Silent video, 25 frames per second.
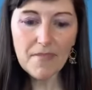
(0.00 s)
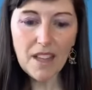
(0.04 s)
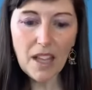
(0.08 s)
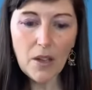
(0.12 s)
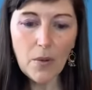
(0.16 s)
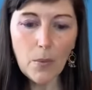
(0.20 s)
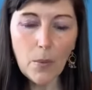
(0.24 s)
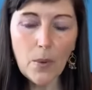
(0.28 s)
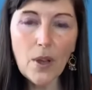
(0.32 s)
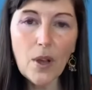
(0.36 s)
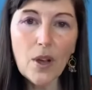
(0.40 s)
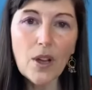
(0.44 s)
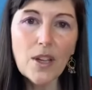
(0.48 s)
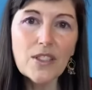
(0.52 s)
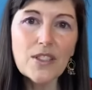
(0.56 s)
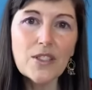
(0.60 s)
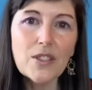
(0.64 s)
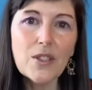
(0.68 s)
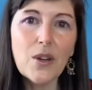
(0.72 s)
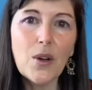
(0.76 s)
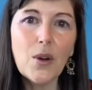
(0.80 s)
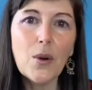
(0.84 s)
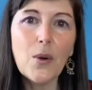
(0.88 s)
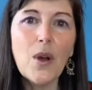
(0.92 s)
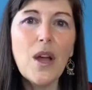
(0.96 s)
We
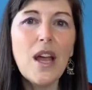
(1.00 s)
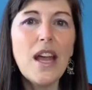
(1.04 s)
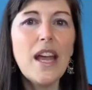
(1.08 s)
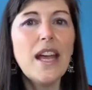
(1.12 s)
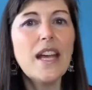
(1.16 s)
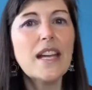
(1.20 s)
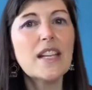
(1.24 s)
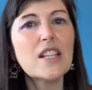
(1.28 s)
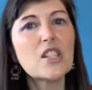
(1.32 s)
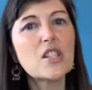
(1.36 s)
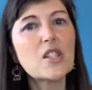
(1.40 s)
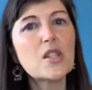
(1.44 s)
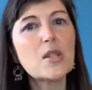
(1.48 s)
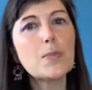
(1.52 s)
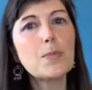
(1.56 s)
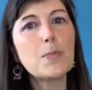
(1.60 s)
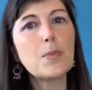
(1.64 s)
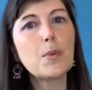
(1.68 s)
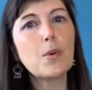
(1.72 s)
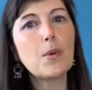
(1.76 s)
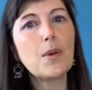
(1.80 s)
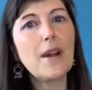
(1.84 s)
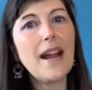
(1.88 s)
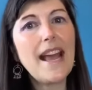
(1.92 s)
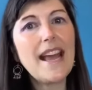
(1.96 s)
also
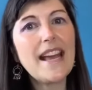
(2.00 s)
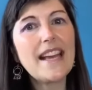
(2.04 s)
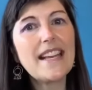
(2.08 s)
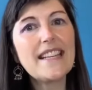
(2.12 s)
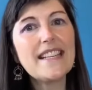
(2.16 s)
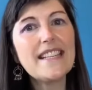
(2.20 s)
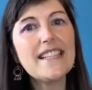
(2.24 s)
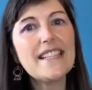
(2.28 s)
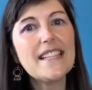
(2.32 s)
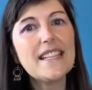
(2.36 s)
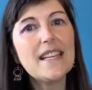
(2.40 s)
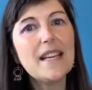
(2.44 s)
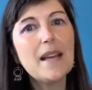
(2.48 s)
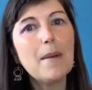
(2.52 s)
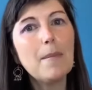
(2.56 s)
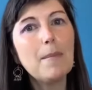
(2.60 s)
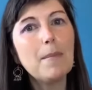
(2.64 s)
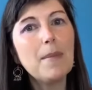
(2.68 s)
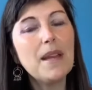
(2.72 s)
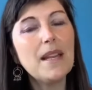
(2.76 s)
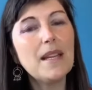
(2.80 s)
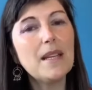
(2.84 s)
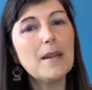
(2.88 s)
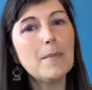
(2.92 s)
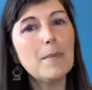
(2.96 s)
spread
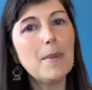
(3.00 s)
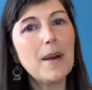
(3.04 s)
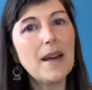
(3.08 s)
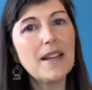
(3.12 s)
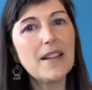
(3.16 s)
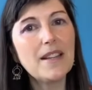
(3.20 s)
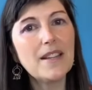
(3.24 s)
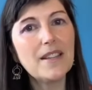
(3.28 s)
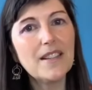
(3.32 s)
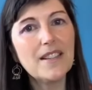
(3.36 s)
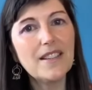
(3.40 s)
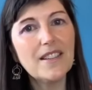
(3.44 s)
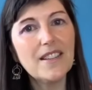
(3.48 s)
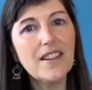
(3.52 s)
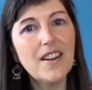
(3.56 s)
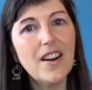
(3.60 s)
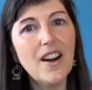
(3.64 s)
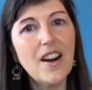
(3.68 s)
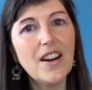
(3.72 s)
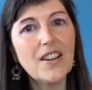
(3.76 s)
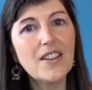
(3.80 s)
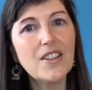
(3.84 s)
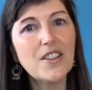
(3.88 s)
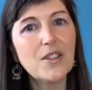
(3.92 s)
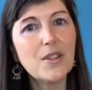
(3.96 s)
peanut butter
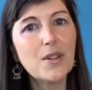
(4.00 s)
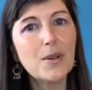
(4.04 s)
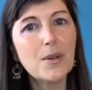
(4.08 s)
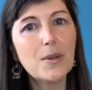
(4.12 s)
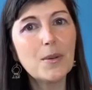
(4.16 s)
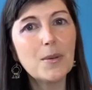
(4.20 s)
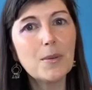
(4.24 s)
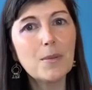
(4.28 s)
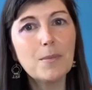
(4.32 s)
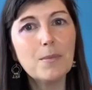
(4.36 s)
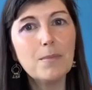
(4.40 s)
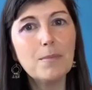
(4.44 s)
on your